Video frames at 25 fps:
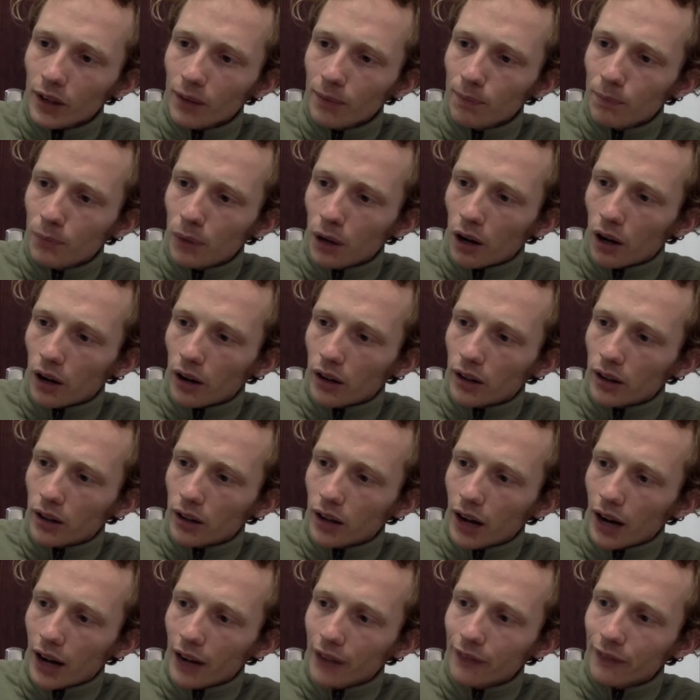But
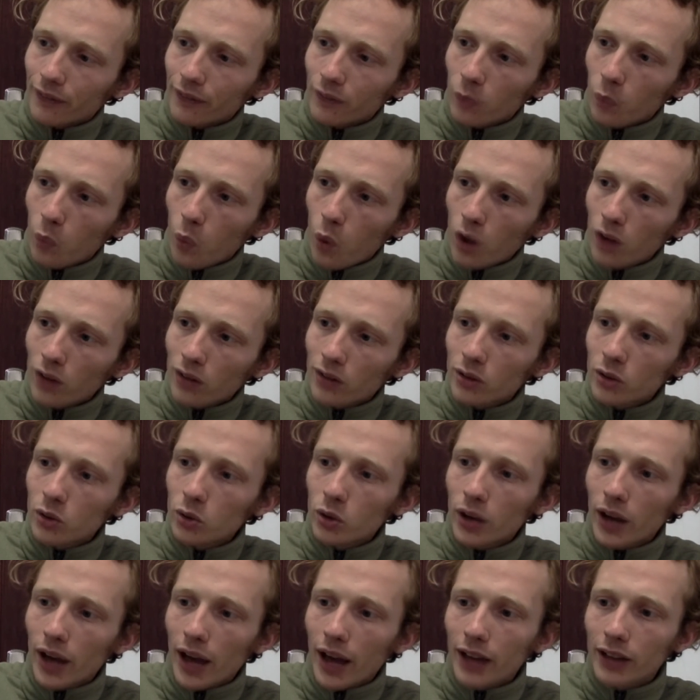as once you
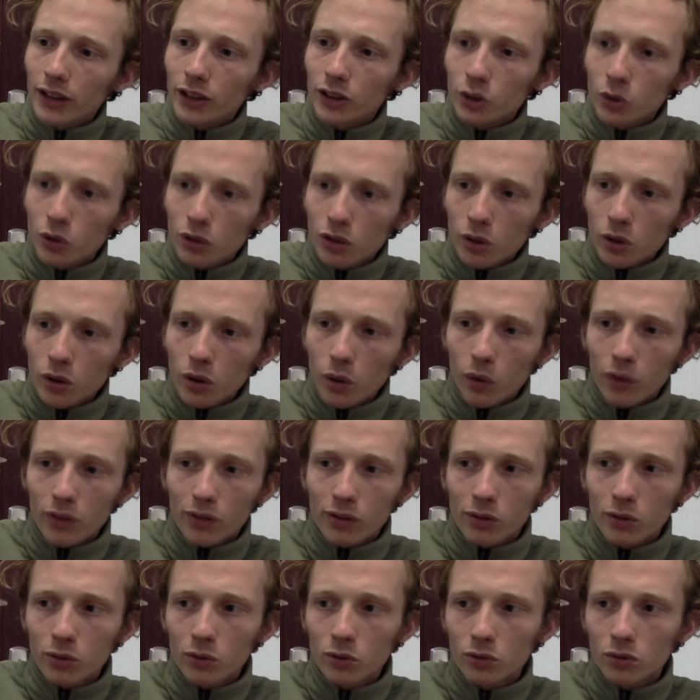get used to it, once
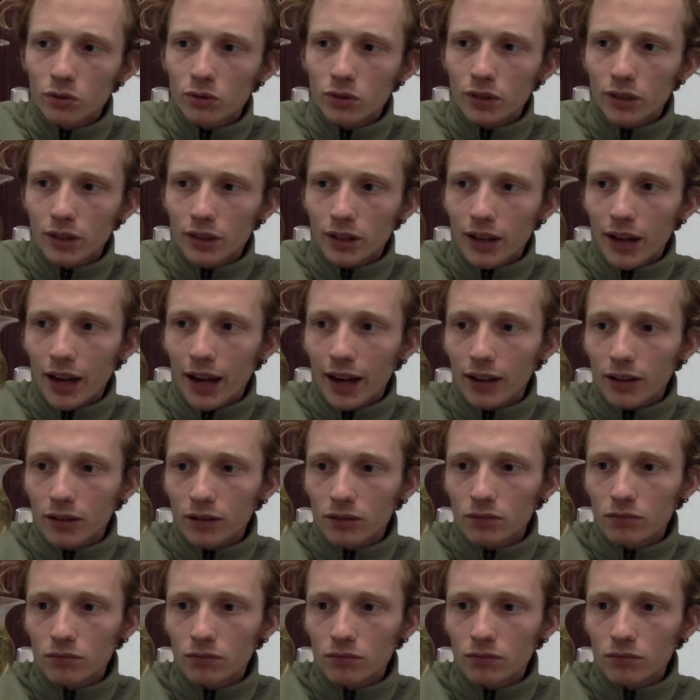you get